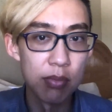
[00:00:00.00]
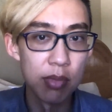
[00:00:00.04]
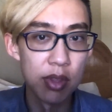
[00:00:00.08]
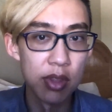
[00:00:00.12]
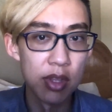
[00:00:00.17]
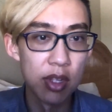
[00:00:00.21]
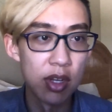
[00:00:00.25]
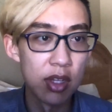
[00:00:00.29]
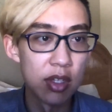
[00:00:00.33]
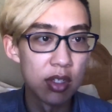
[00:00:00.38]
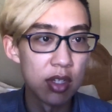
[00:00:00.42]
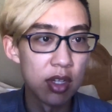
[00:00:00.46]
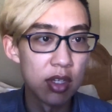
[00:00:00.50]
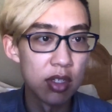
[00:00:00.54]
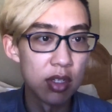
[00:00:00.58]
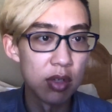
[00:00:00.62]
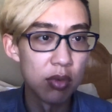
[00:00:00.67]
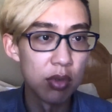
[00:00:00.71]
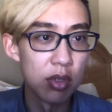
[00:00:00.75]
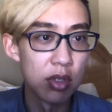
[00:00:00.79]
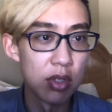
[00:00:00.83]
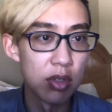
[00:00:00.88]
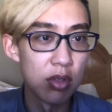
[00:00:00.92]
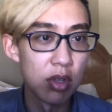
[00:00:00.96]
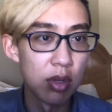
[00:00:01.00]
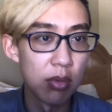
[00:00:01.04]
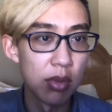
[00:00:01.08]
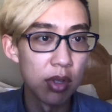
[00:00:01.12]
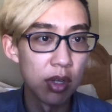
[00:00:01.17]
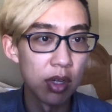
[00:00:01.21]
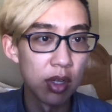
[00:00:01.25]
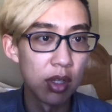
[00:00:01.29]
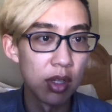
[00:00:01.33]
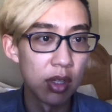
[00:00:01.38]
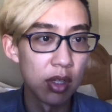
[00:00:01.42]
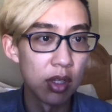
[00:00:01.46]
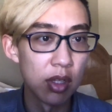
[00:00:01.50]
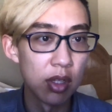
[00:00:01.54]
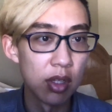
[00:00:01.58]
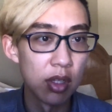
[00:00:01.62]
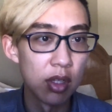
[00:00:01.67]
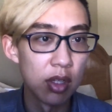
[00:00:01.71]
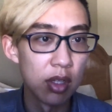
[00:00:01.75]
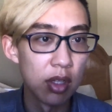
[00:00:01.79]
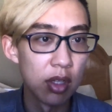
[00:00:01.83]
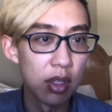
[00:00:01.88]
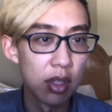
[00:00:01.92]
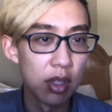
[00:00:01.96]
but then it says it was streamed
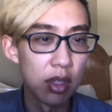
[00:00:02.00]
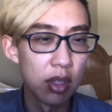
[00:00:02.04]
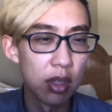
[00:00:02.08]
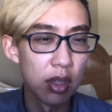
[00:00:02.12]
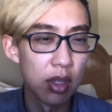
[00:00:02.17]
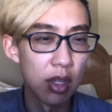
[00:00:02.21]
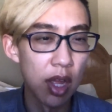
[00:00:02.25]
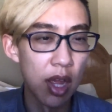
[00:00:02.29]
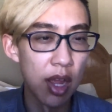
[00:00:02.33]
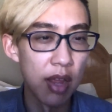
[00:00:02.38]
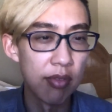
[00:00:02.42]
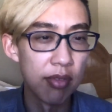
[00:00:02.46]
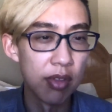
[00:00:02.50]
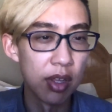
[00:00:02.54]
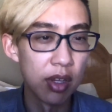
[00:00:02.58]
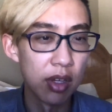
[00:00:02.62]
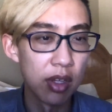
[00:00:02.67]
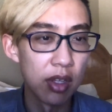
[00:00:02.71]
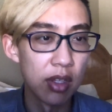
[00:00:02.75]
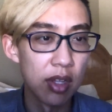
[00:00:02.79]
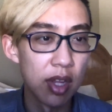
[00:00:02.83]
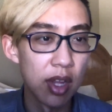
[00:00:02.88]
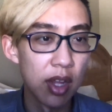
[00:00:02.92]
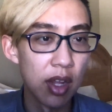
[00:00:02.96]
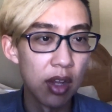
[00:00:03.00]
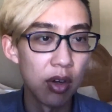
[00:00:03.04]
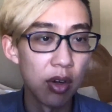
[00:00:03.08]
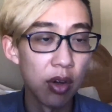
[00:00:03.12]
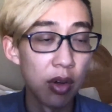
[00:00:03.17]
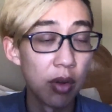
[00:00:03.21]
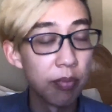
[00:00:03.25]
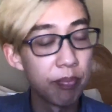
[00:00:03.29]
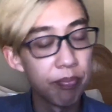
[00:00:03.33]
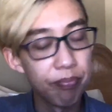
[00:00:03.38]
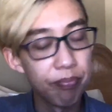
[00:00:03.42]
live like a day ago.